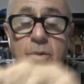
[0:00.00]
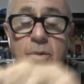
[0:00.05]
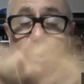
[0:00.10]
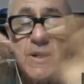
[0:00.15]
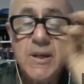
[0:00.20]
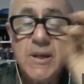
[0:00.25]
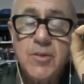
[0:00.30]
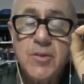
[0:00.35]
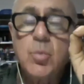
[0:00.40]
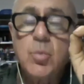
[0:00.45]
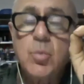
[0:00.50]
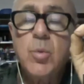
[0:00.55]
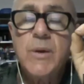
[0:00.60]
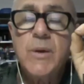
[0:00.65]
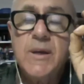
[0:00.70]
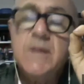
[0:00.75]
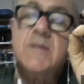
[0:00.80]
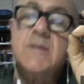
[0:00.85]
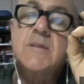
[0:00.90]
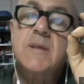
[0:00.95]
the
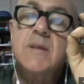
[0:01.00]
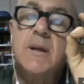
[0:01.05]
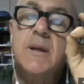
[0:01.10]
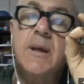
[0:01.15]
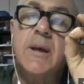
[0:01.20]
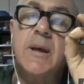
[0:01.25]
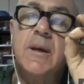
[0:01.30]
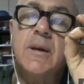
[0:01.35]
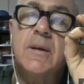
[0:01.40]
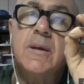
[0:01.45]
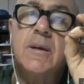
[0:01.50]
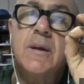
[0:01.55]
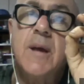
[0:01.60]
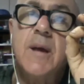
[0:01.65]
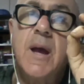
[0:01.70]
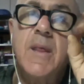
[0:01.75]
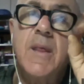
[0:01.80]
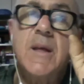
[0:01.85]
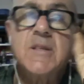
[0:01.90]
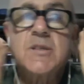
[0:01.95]
weakest link,
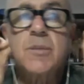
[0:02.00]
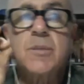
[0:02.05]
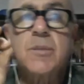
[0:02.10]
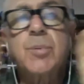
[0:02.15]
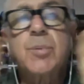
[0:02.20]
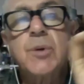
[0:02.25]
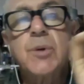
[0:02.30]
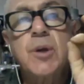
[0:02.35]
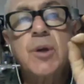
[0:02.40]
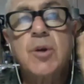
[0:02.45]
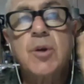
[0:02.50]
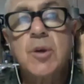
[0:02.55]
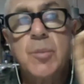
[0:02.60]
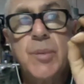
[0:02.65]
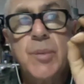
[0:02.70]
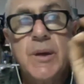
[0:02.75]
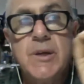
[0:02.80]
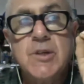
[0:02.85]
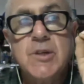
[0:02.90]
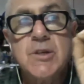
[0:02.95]
and that's a
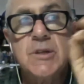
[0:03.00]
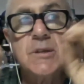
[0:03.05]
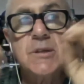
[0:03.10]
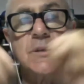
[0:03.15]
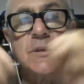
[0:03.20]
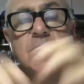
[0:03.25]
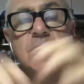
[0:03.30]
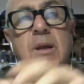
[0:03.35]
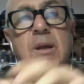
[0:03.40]
preoccupation